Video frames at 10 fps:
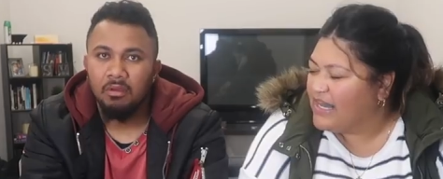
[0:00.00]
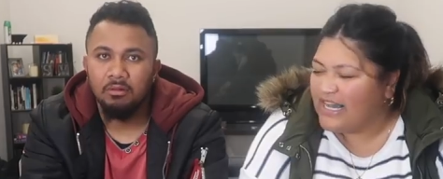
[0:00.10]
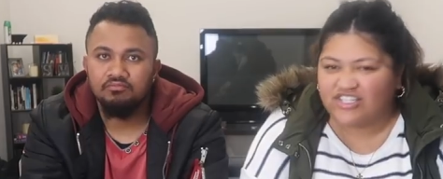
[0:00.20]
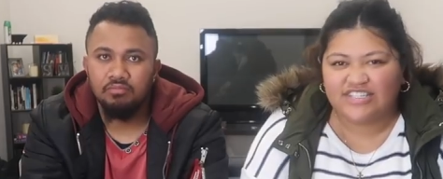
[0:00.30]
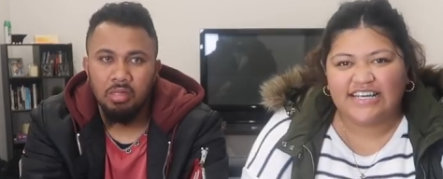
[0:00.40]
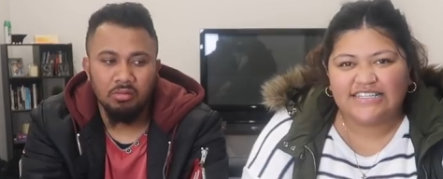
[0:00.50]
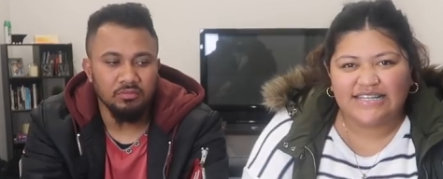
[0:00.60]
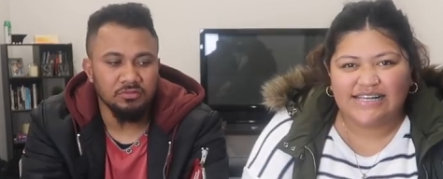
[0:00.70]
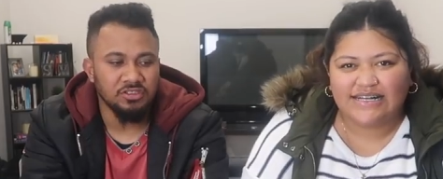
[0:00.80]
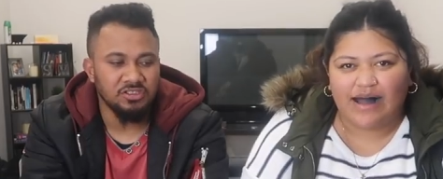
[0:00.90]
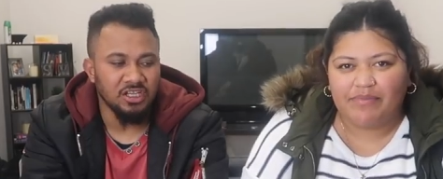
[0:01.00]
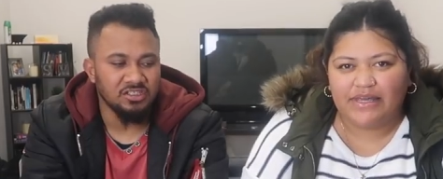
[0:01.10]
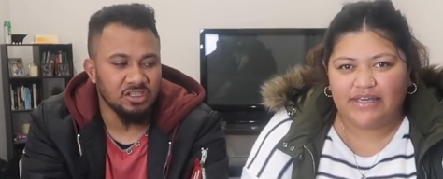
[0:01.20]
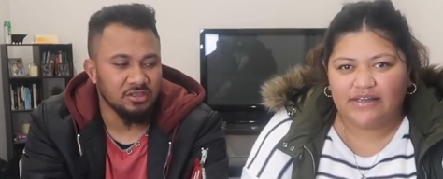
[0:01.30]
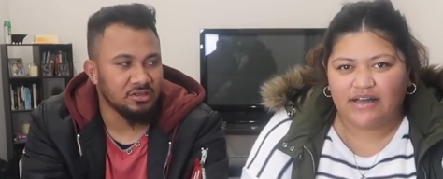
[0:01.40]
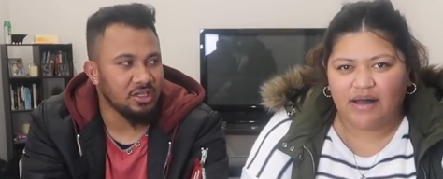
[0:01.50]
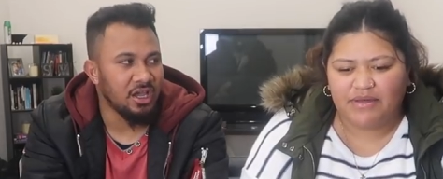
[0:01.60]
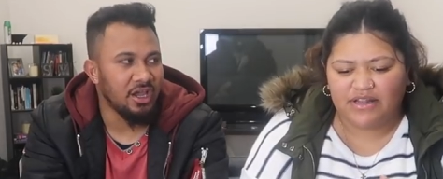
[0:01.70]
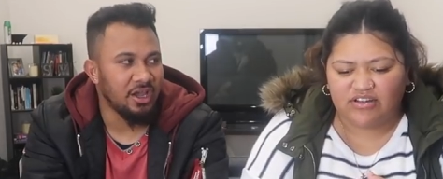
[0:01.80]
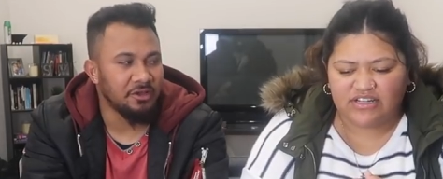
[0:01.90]
Speaker 1: It just tastes like just gummy,
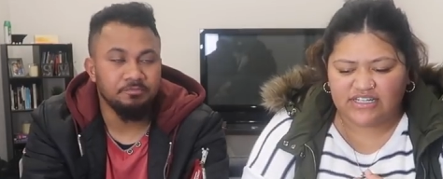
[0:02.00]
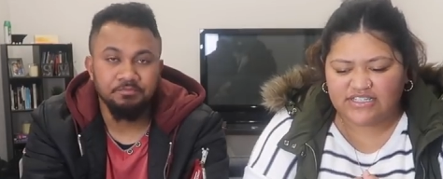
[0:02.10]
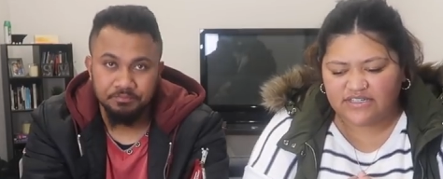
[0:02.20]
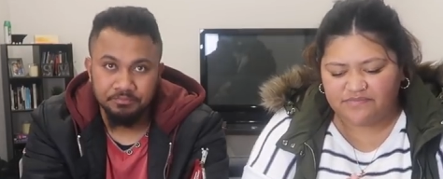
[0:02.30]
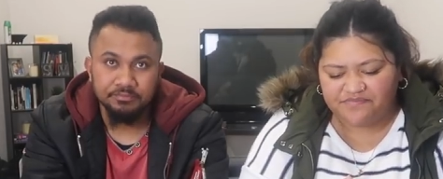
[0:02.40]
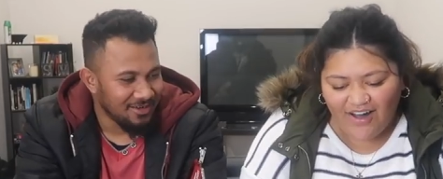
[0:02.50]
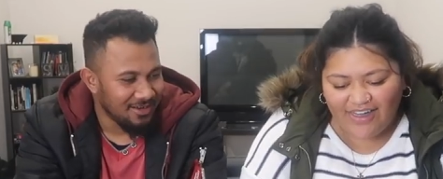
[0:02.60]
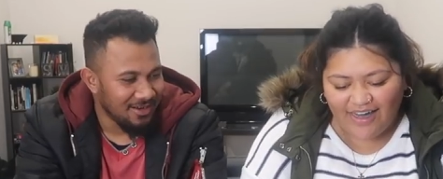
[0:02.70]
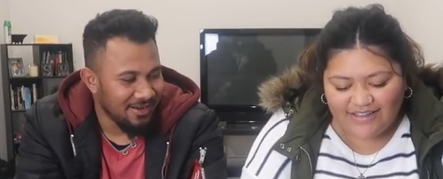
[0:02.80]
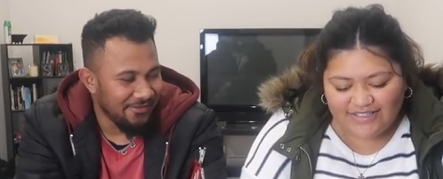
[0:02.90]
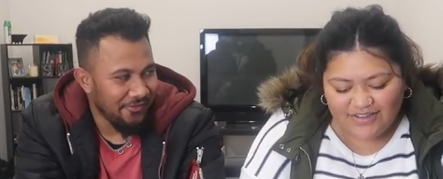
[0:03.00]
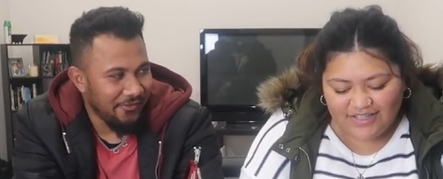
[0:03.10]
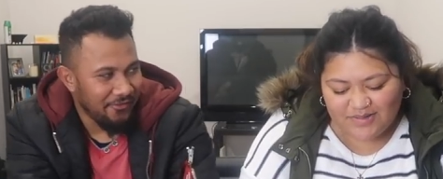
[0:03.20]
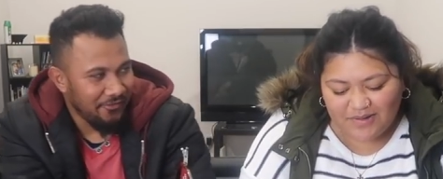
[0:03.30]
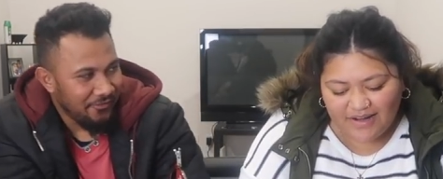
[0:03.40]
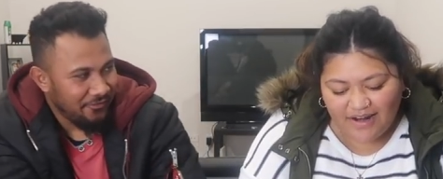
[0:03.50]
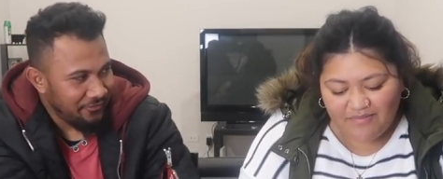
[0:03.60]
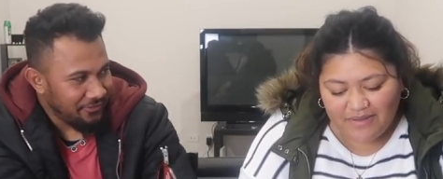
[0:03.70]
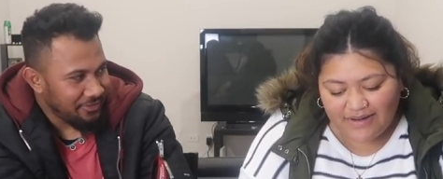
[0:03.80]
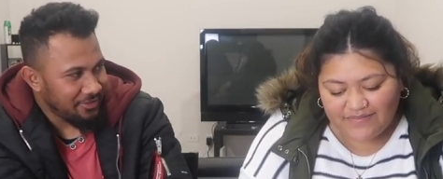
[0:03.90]
gummy yeah. lollies. Okay, so this one,
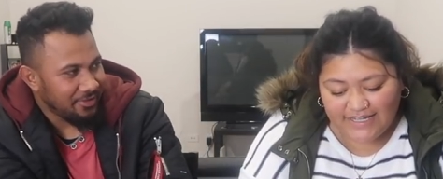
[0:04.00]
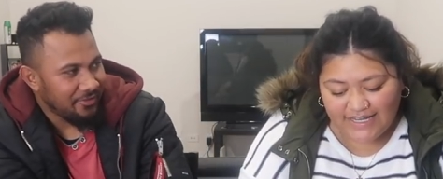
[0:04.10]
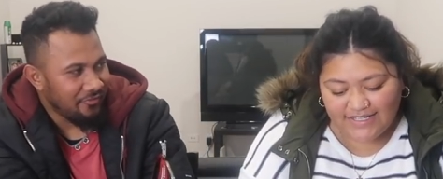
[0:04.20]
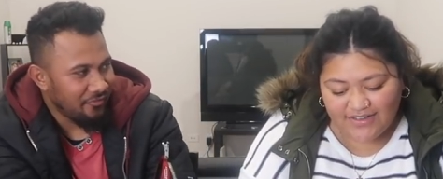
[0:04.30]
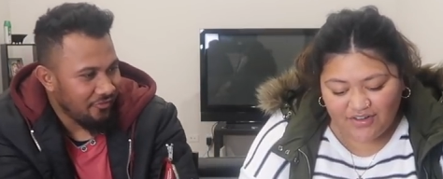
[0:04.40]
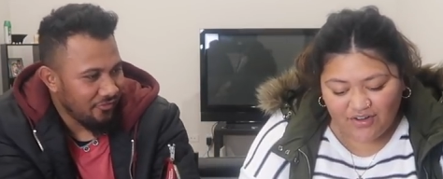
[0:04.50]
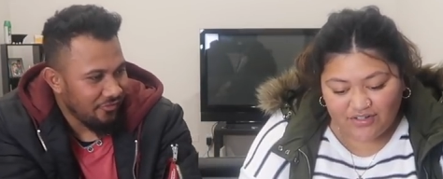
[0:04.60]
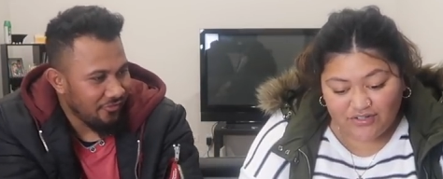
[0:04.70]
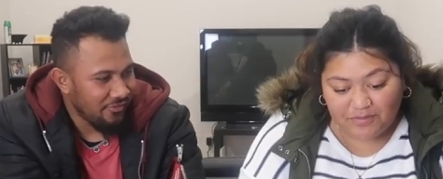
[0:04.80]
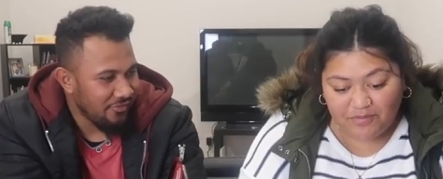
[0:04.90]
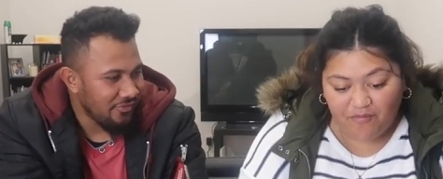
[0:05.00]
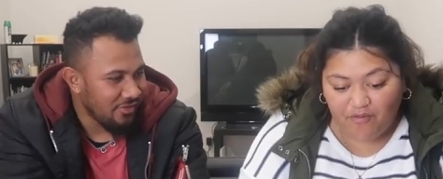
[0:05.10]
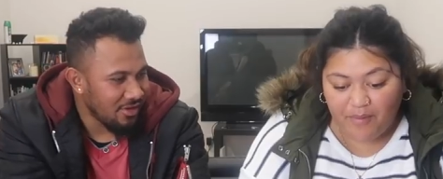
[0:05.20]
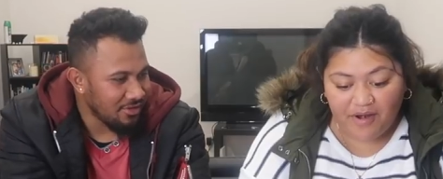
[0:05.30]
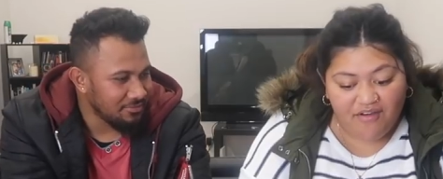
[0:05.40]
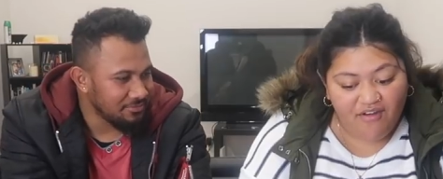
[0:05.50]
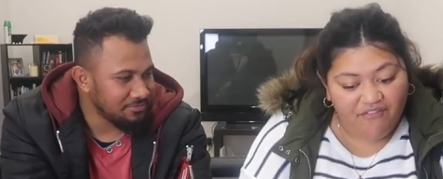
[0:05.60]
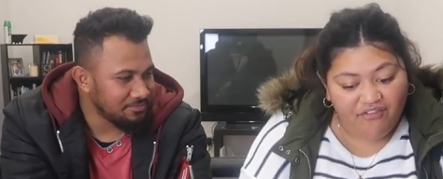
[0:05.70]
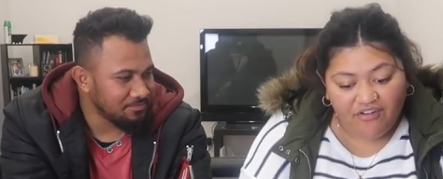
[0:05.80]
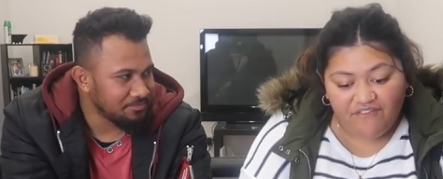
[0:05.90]
I mean, I've tasted the ghost drops before, but
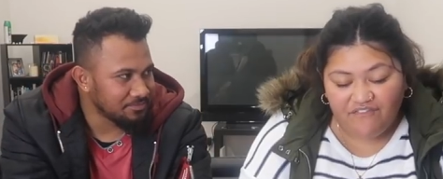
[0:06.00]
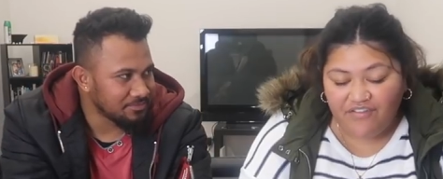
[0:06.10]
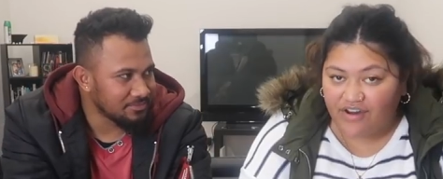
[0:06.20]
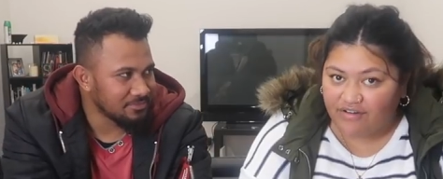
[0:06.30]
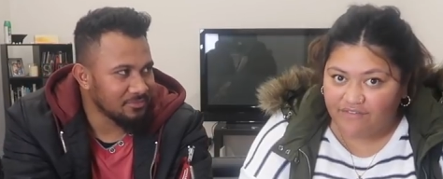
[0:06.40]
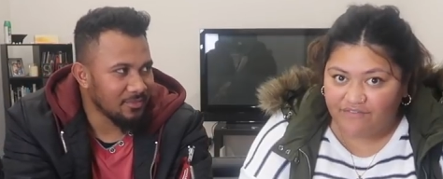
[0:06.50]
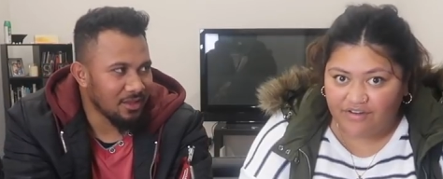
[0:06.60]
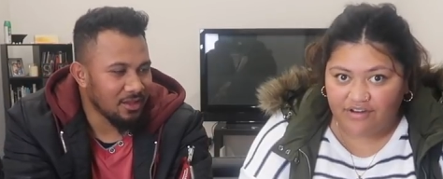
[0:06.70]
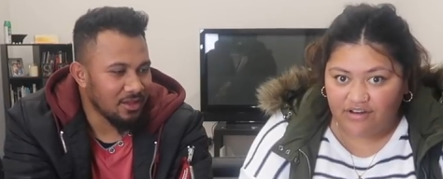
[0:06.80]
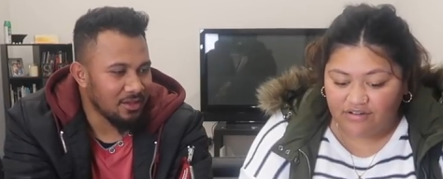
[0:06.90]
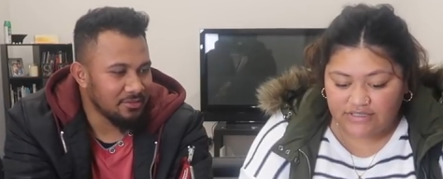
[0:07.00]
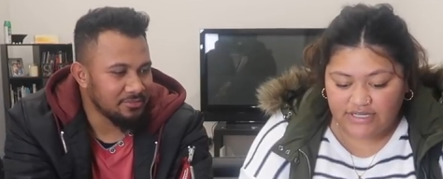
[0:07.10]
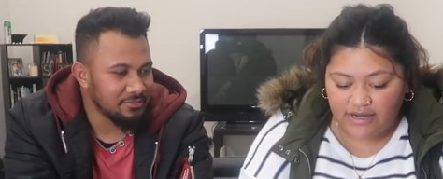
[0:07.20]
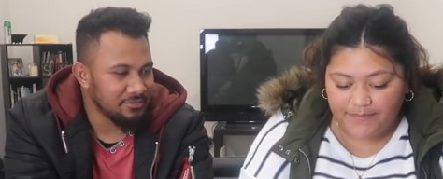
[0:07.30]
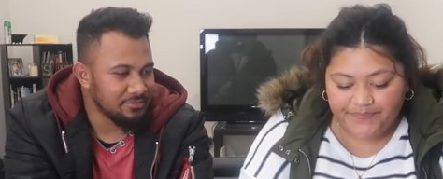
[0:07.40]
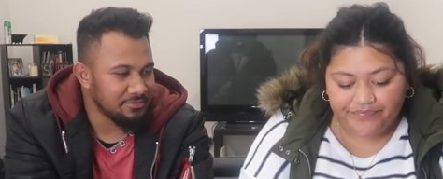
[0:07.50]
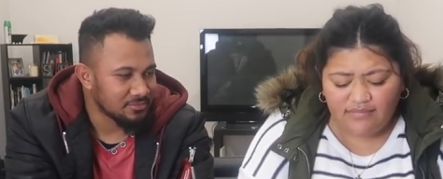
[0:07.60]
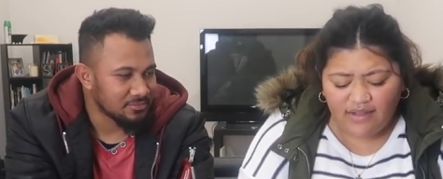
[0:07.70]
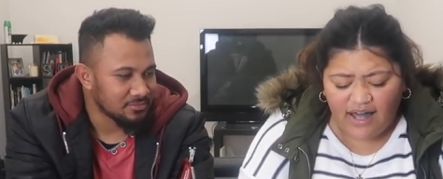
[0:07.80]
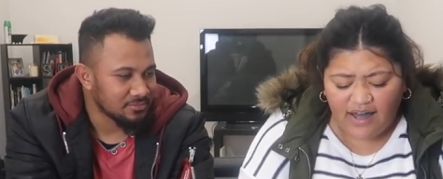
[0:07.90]
not for a very, very long time.
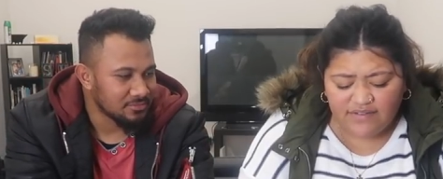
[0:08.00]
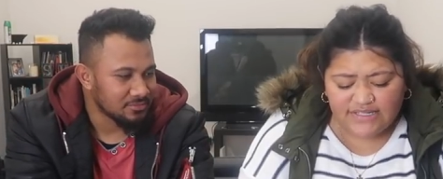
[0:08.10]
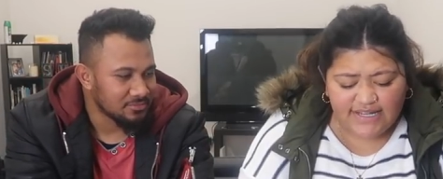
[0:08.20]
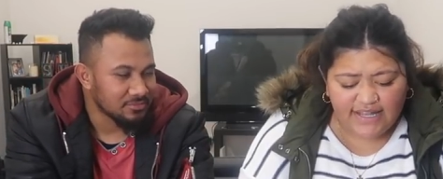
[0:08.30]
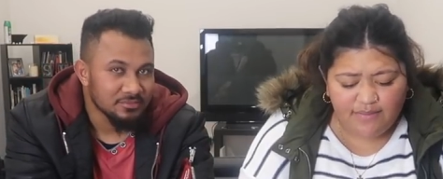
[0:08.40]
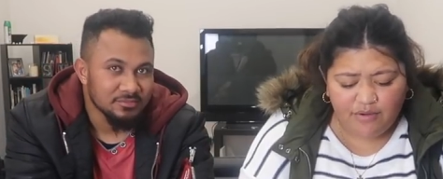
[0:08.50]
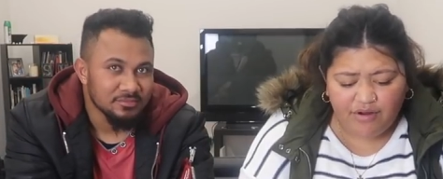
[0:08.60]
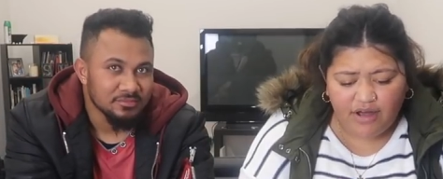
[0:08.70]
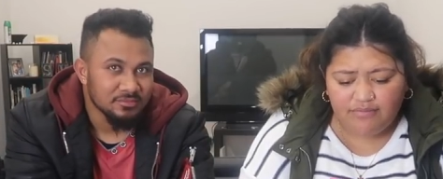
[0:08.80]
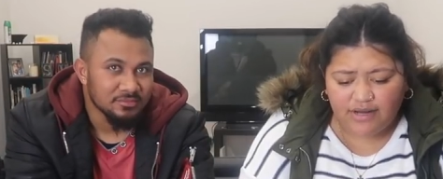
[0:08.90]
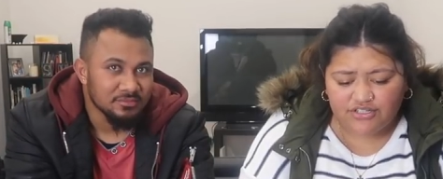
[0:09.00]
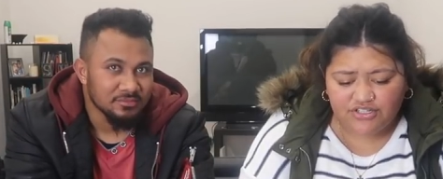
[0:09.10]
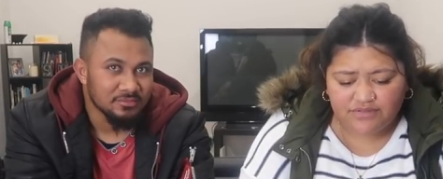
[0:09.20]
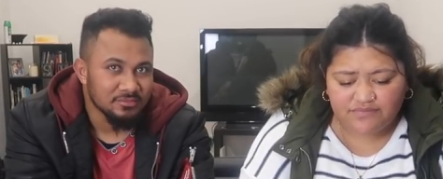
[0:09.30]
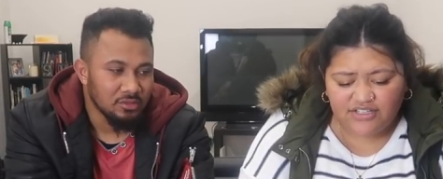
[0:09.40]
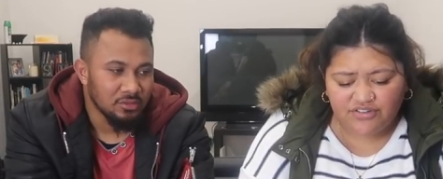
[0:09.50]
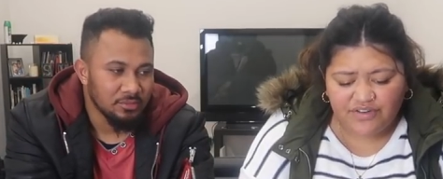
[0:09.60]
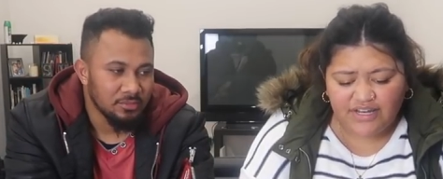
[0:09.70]
I haven't seen them around much. I don't